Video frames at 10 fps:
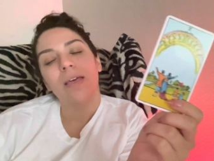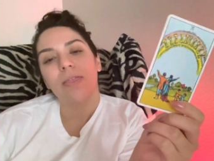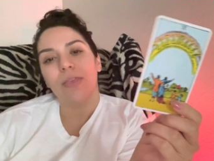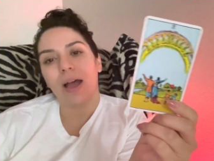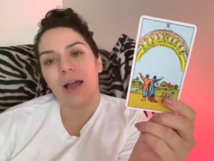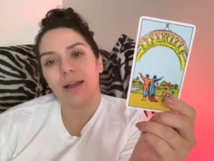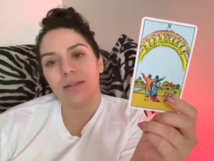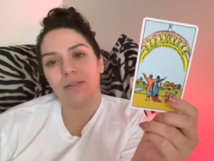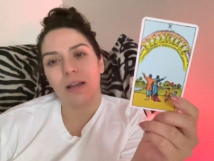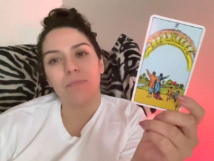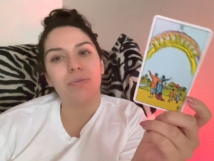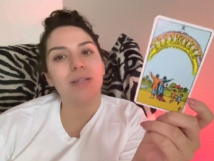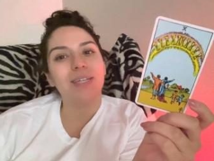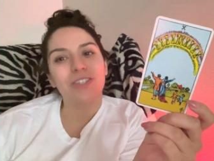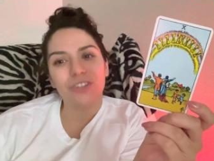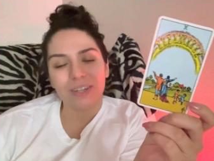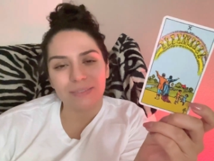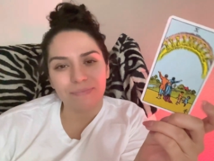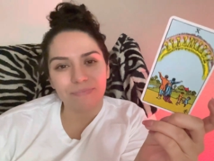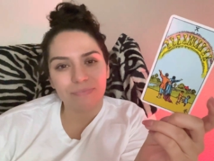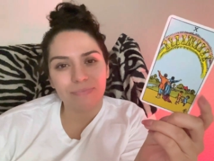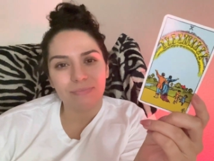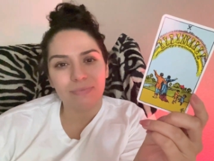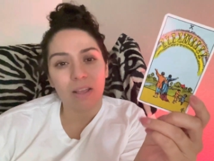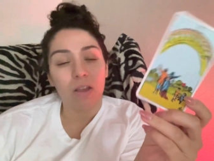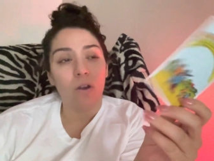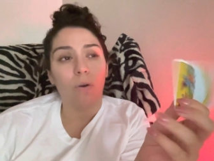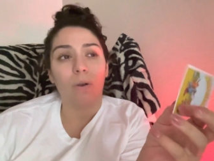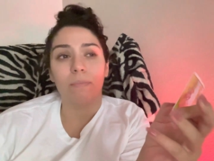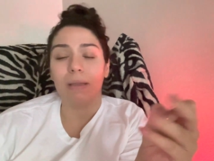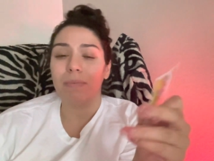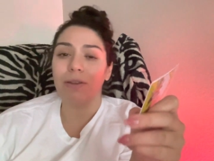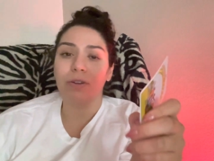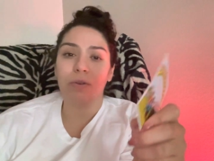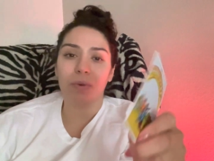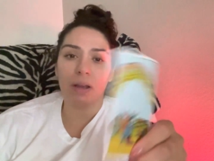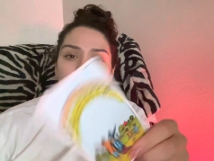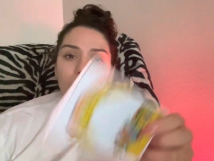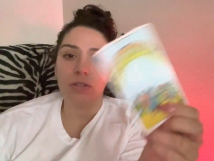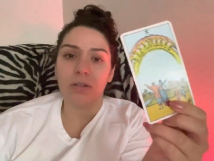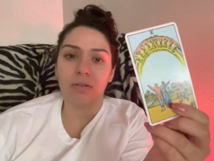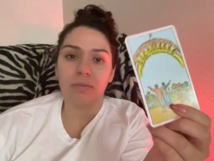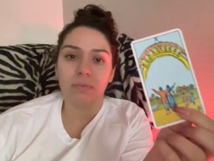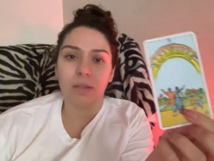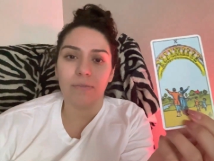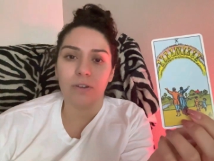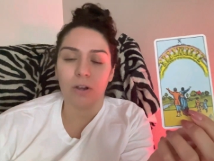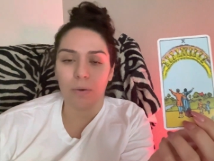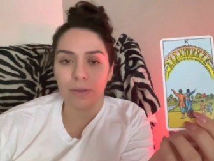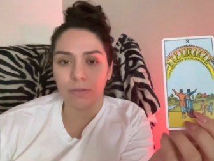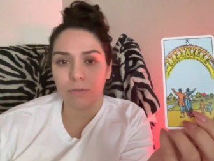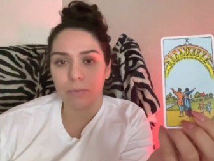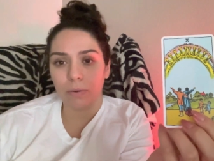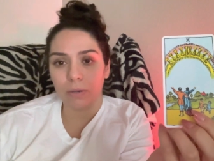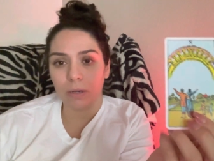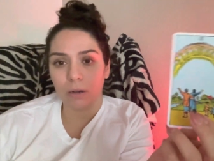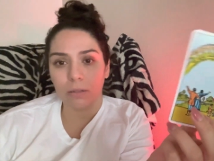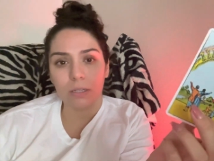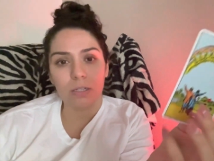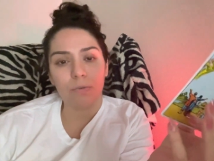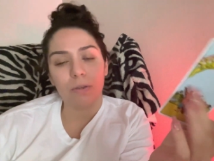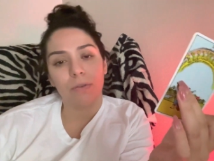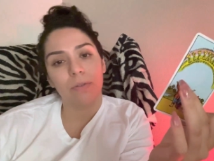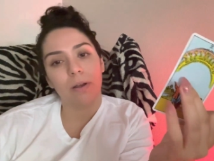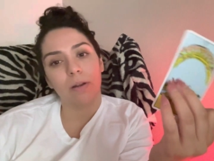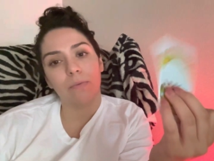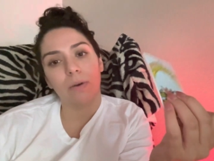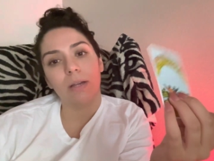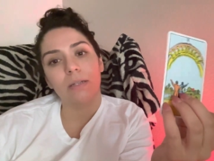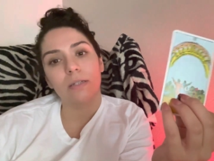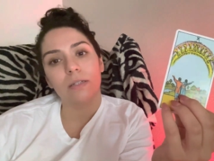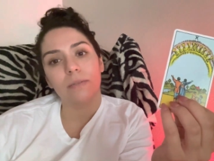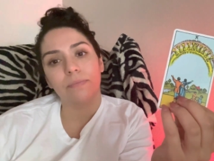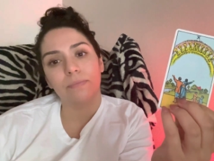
That completion. Or maybe, you know what, also, if you're going through a broken heart, this is what you thought it was.